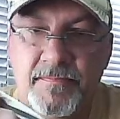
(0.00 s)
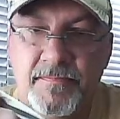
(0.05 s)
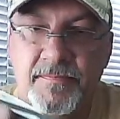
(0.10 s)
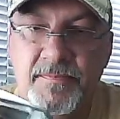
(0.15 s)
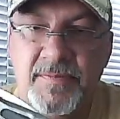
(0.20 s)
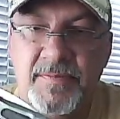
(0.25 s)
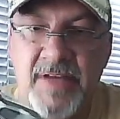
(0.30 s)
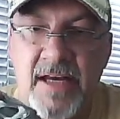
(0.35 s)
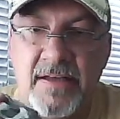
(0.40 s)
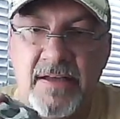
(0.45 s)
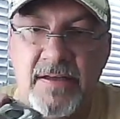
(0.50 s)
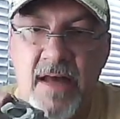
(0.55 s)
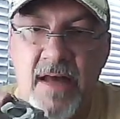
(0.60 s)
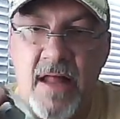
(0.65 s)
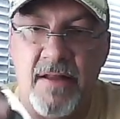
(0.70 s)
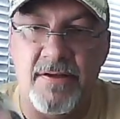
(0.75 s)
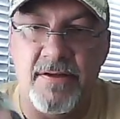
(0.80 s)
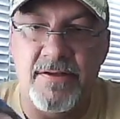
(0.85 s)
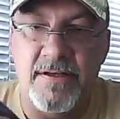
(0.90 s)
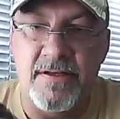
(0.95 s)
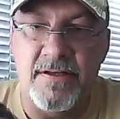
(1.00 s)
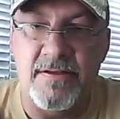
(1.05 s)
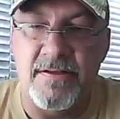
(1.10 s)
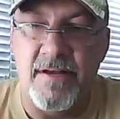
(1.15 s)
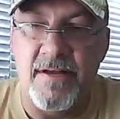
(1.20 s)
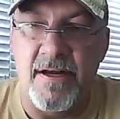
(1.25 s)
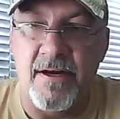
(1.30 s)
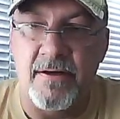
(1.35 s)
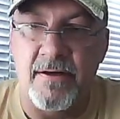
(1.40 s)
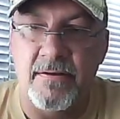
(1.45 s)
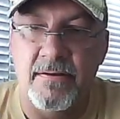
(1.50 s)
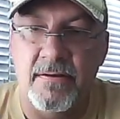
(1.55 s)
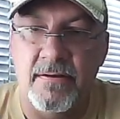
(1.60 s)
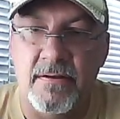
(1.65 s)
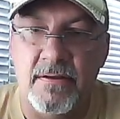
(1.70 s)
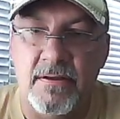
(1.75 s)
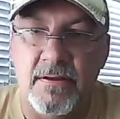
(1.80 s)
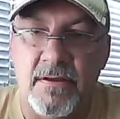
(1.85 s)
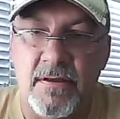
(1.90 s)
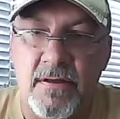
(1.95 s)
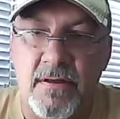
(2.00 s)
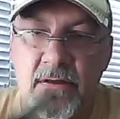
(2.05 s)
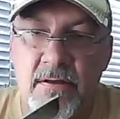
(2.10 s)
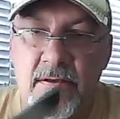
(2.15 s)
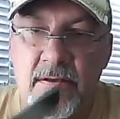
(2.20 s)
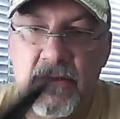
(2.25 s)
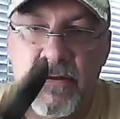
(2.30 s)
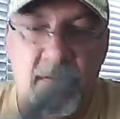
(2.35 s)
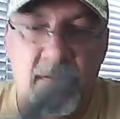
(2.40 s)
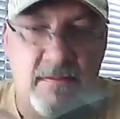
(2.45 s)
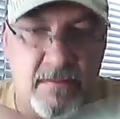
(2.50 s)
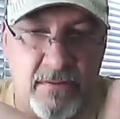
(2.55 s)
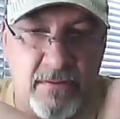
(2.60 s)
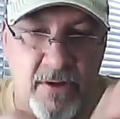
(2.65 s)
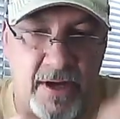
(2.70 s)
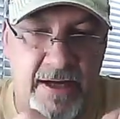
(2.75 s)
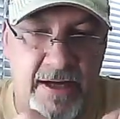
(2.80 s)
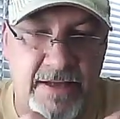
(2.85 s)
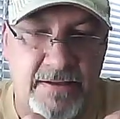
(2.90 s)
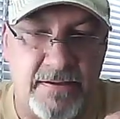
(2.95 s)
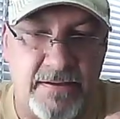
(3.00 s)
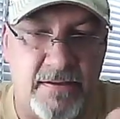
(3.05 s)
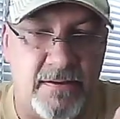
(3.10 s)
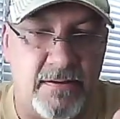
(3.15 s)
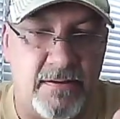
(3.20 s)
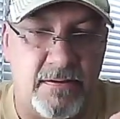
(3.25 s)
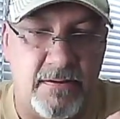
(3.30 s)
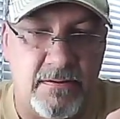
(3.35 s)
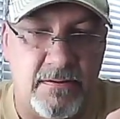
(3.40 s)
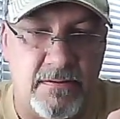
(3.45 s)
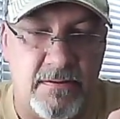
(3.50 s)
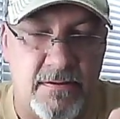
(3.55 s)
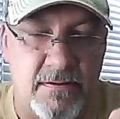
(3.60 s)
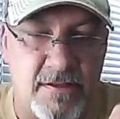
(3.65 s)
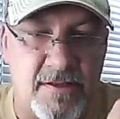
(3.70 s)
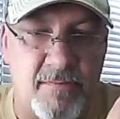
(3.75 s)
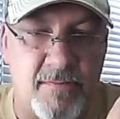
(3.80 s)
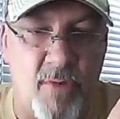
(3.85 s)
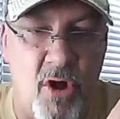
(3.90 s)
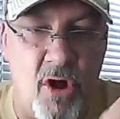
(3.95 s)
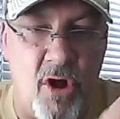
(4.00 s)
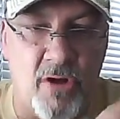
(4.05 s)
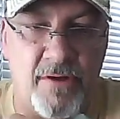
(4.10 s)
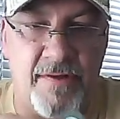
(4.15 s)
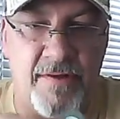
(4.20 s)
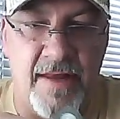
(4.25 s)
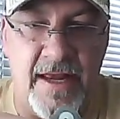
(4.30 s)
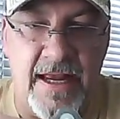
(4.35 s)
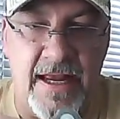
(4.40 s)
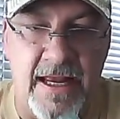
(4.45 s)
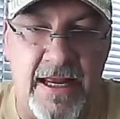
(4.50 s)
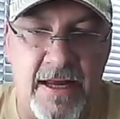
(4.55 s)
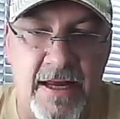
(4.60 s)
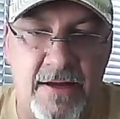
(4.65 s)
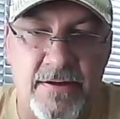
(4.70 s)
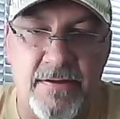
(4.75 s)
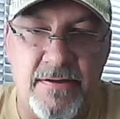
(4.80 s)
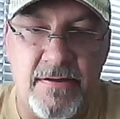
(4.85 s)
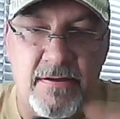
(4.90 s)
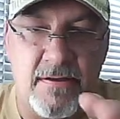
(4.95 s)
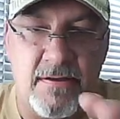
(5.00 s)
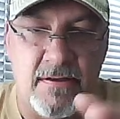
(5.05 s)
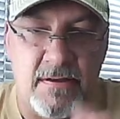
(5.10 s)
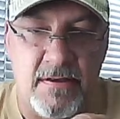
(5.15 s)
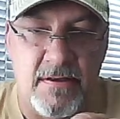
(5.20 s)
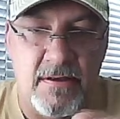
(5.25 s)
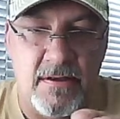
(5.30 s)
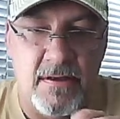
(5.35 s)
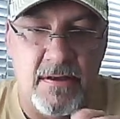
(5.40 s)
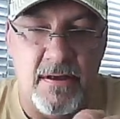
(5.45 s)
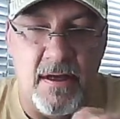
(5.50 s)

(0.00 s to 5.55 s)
technology is there. Light, small in the hand. I